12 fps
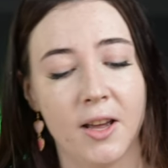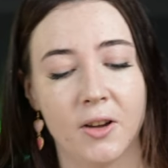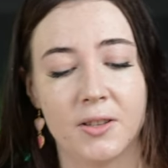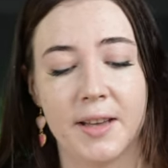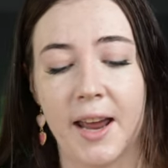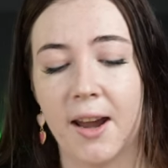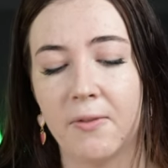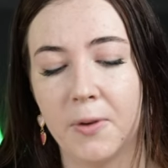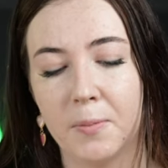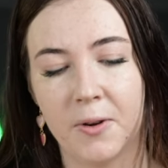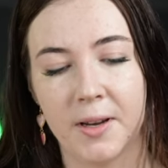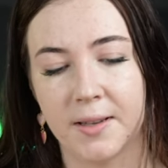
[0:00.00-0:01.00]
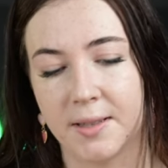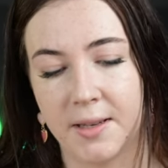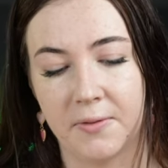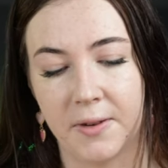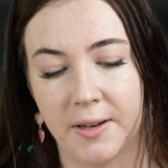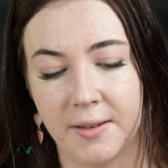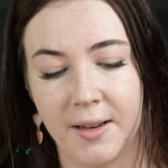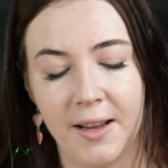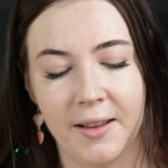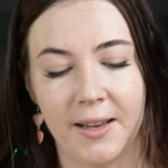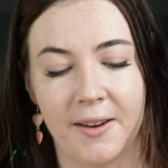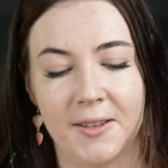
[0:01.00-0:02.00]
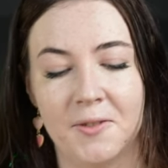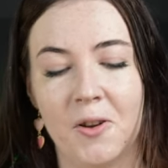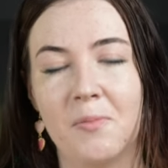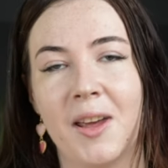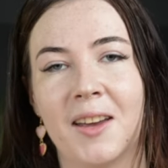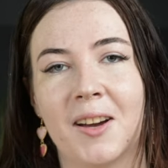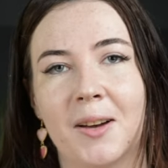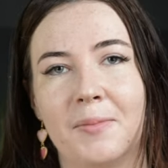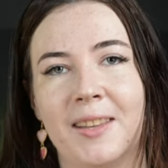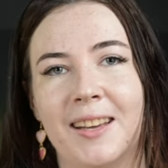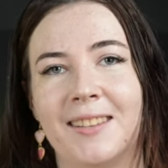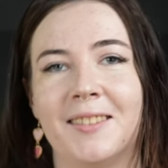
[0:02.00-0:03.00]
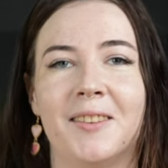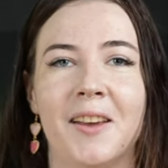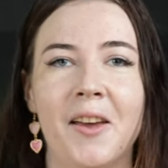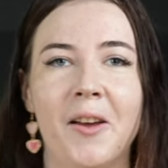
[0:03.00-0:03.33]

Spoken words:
Because everybody is different. There is no makeup that's